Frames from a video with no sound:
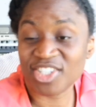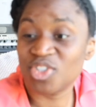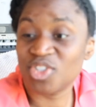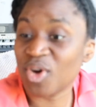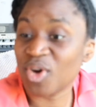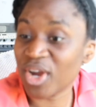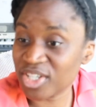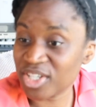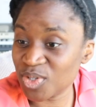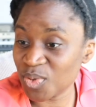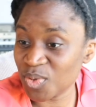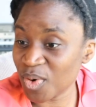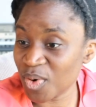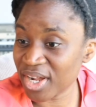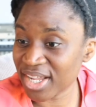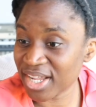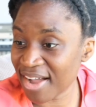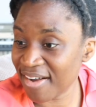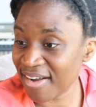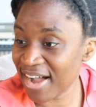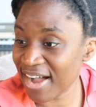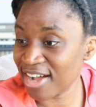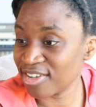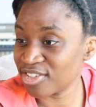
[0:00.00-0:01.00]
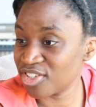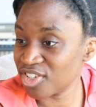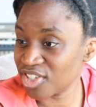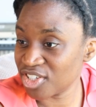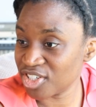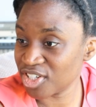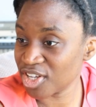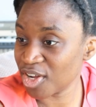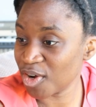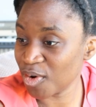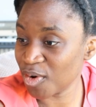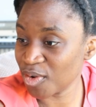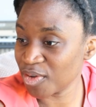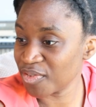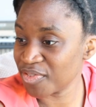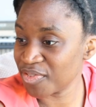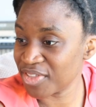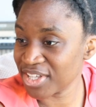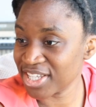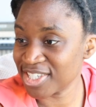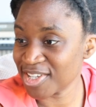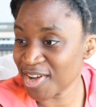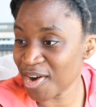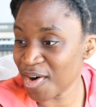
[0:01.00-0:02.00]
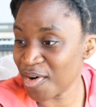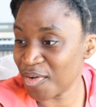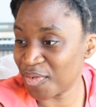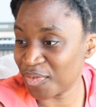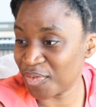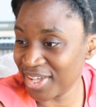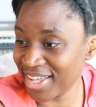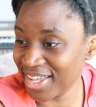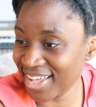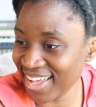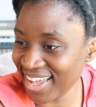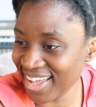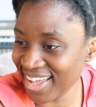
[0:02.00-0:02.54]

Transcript: Trying to work out how to shut all of this off.